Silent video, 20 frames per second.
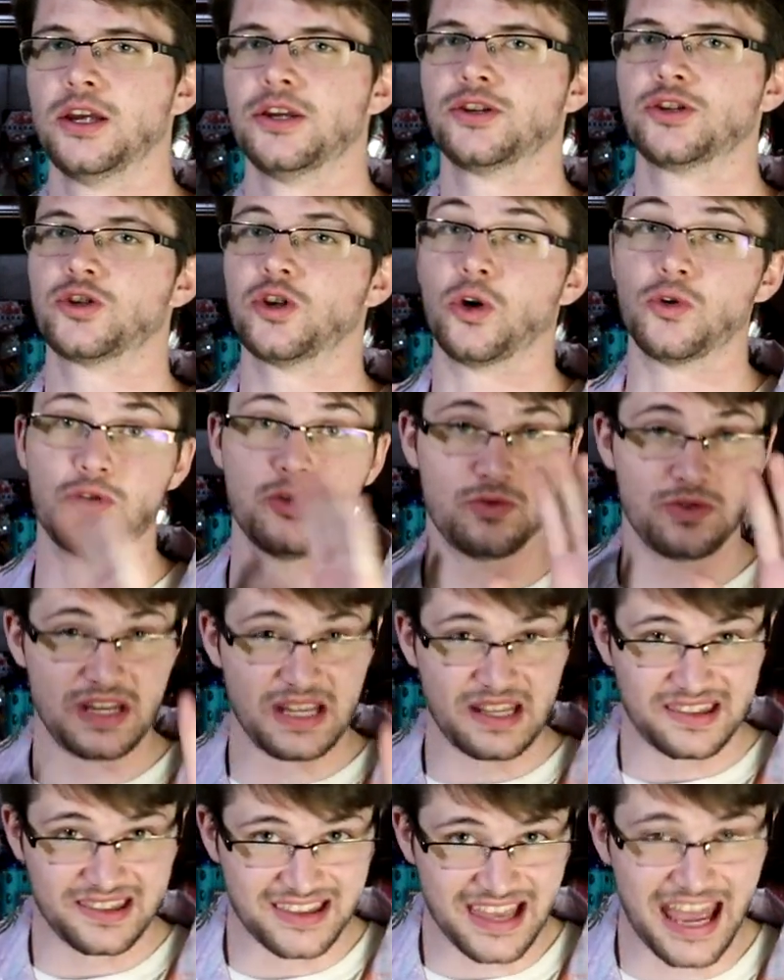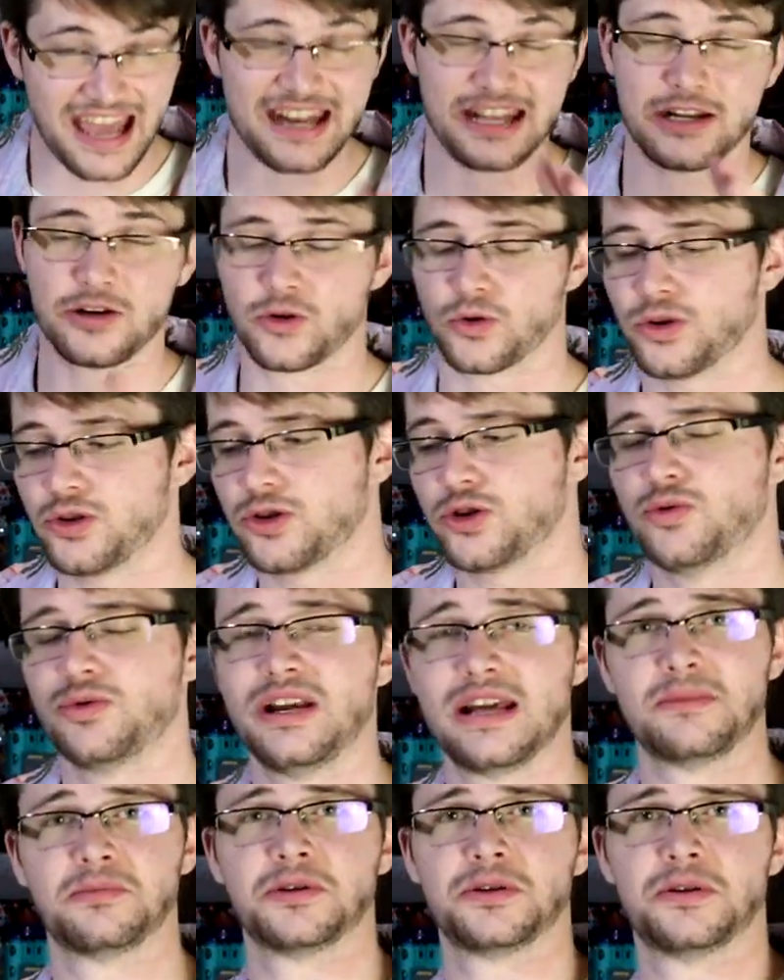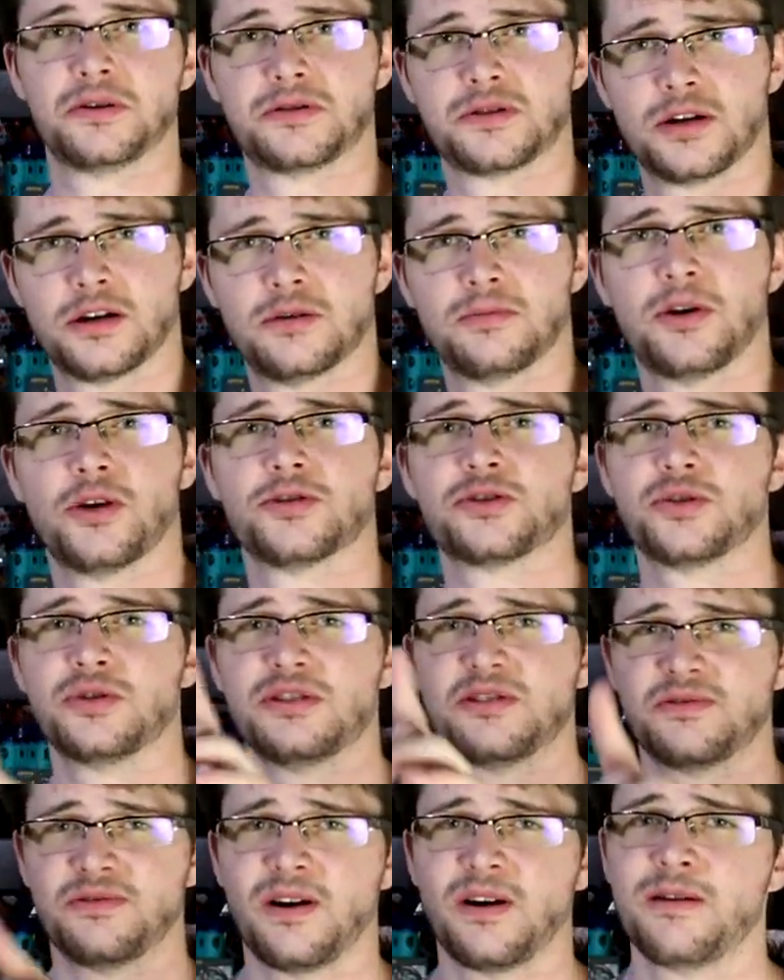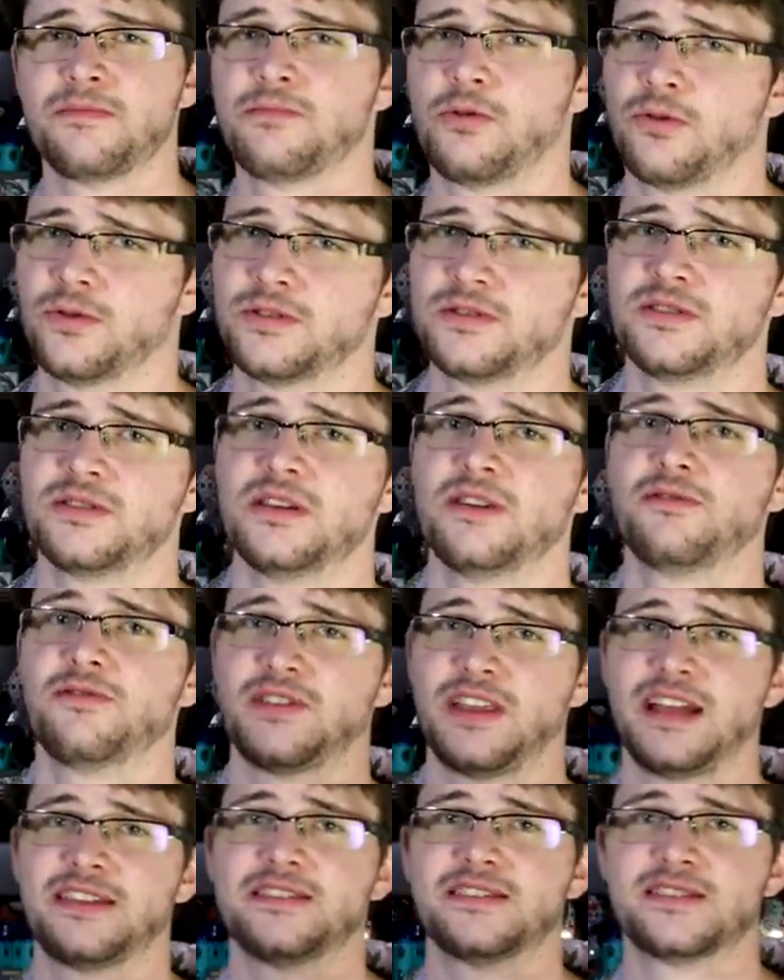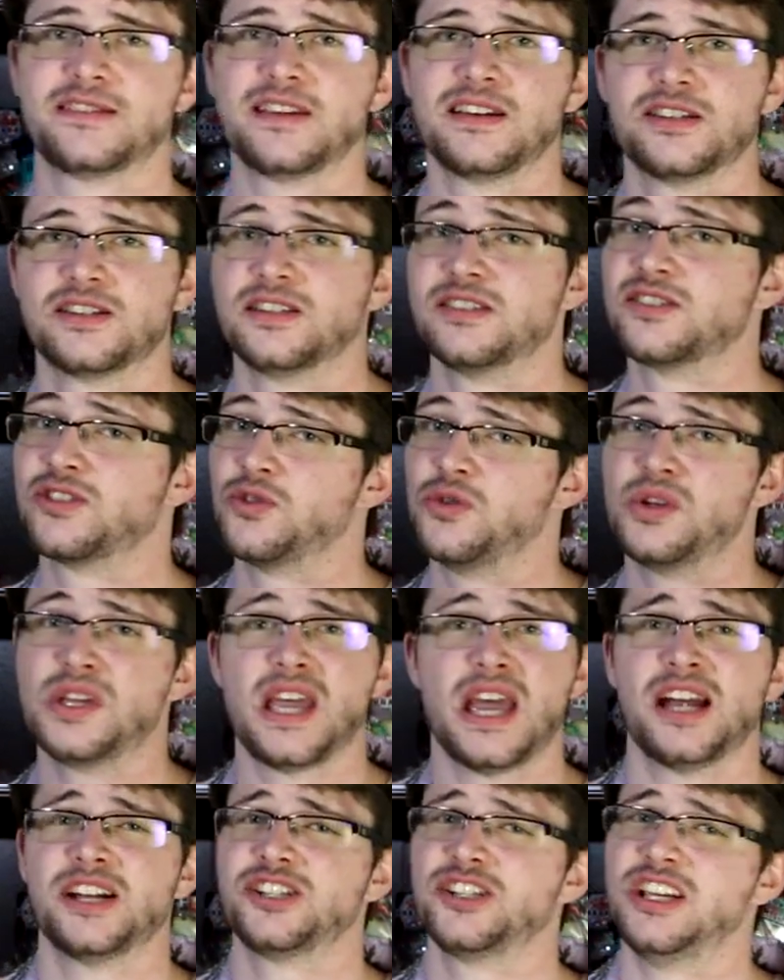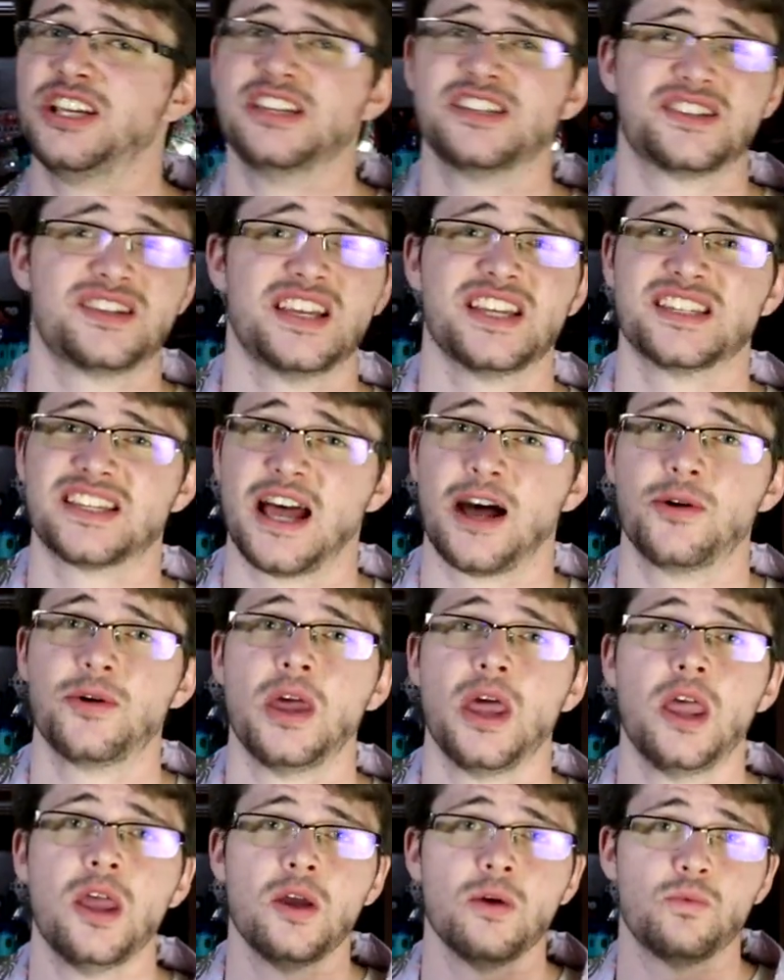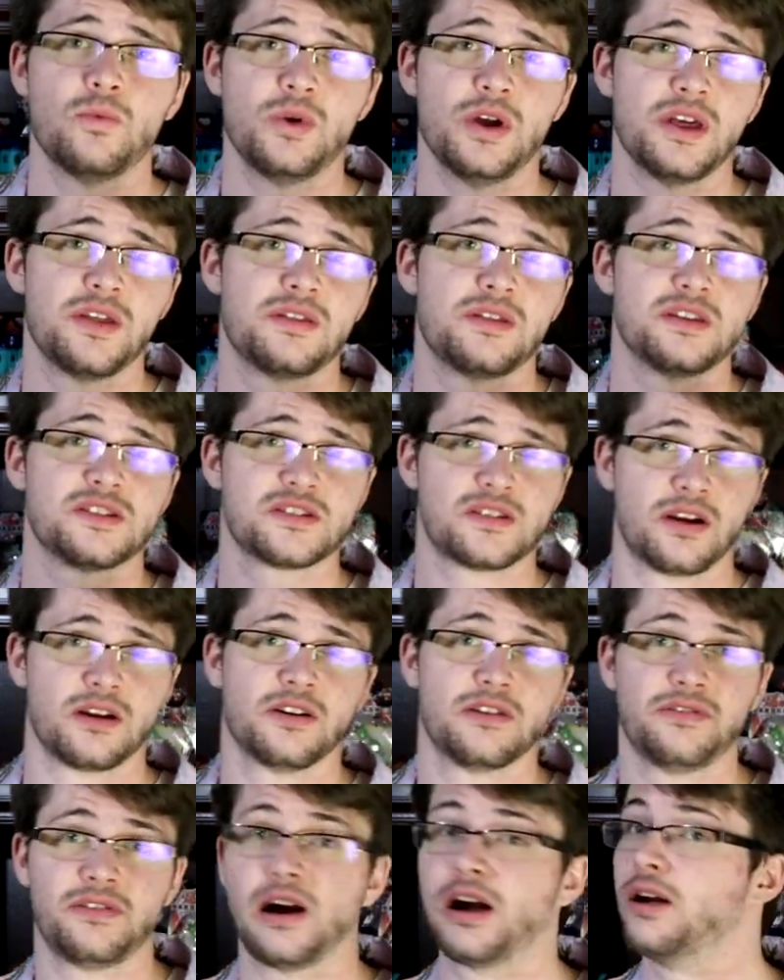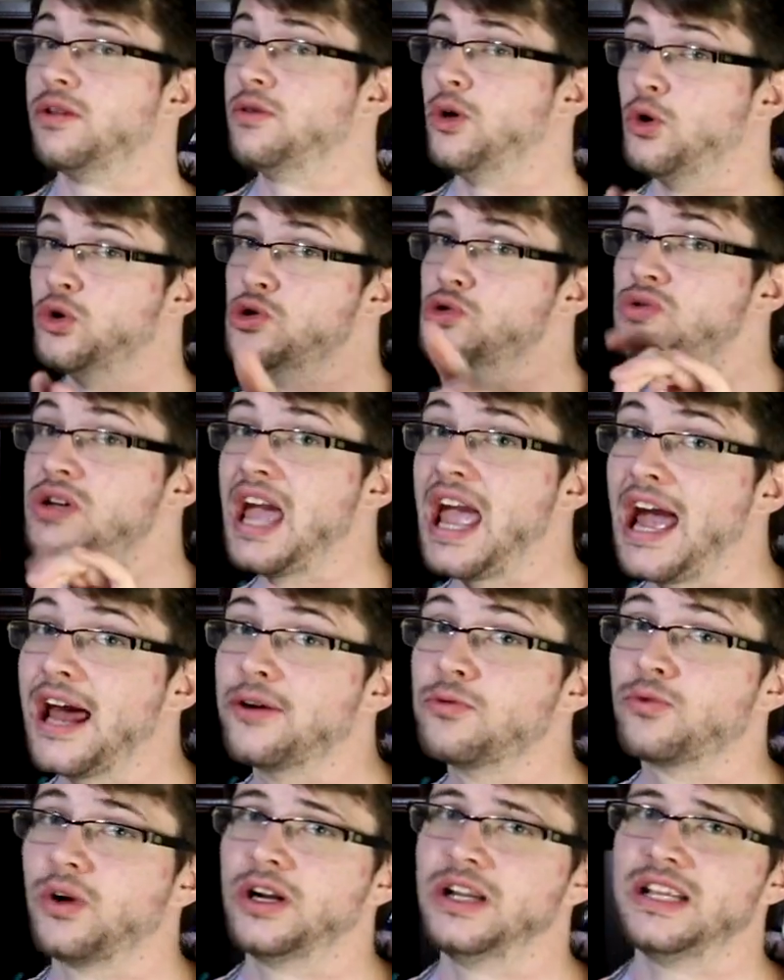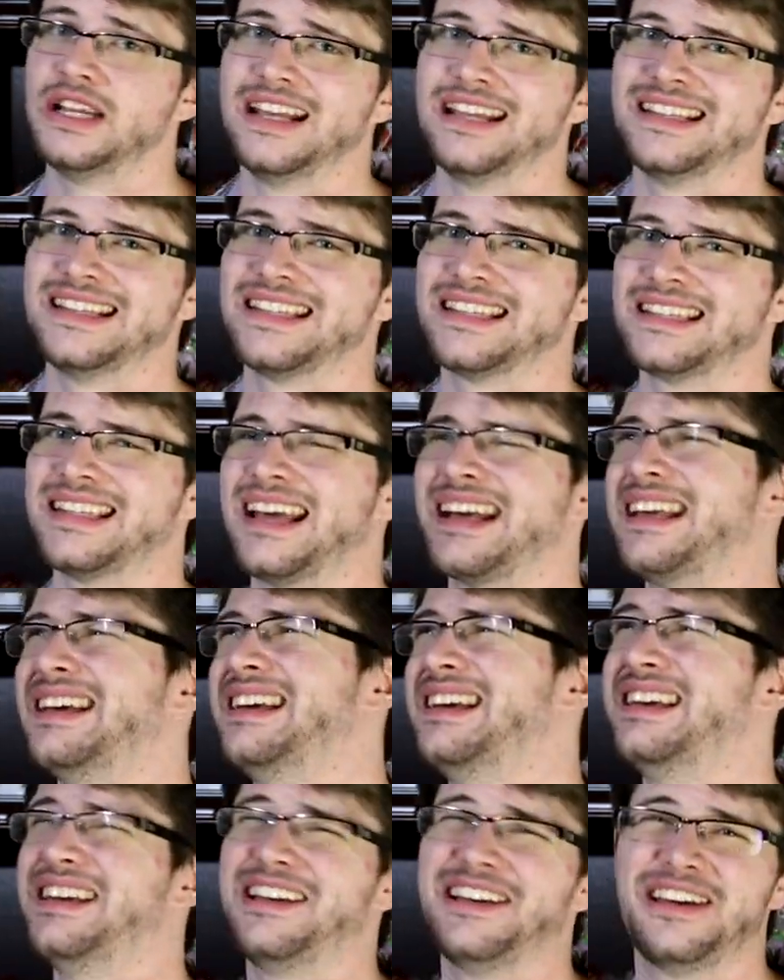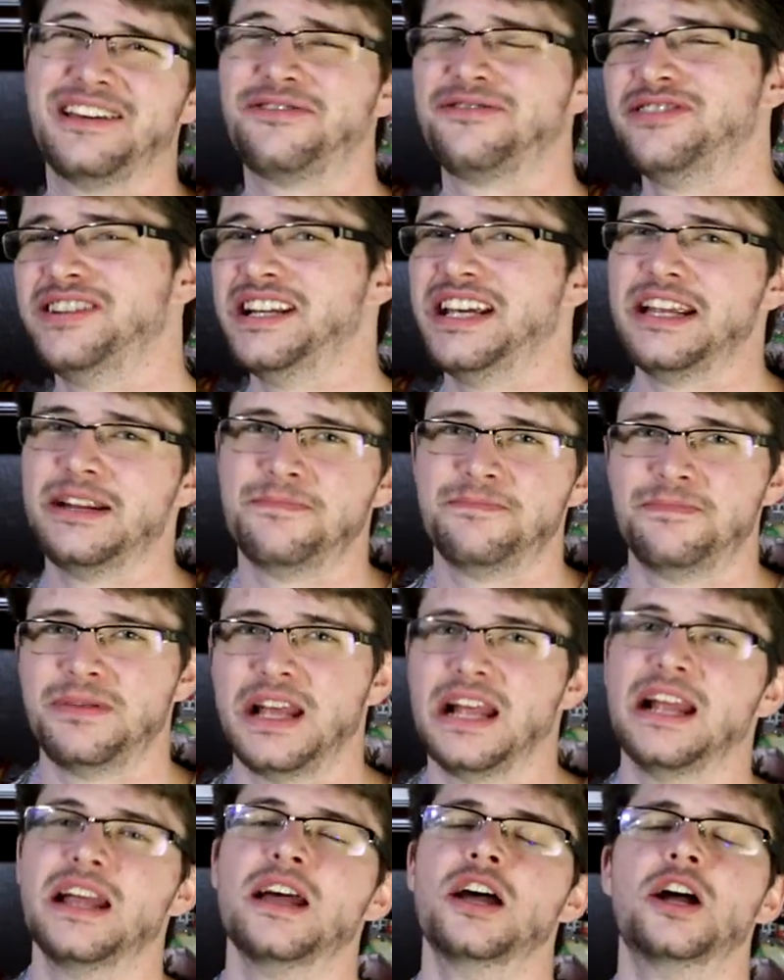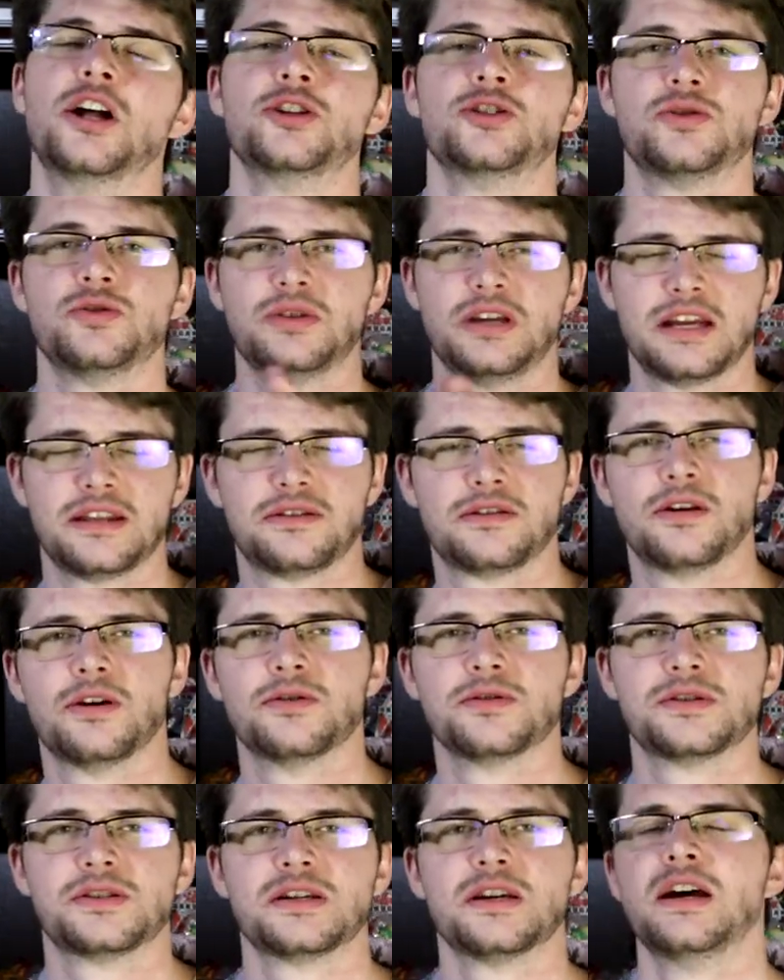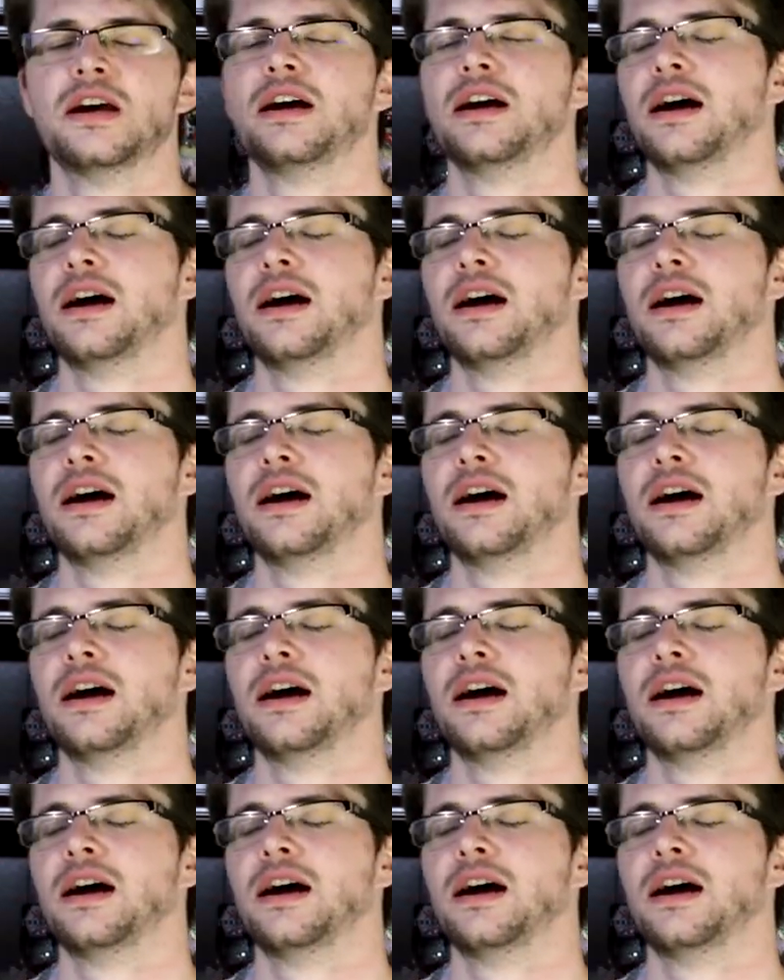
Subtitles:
So you need that in order to enable your Turbo. So it's very important for that distinction. So you can't cheese things out with Song of Fire, though you can run it in this deck if need be to get those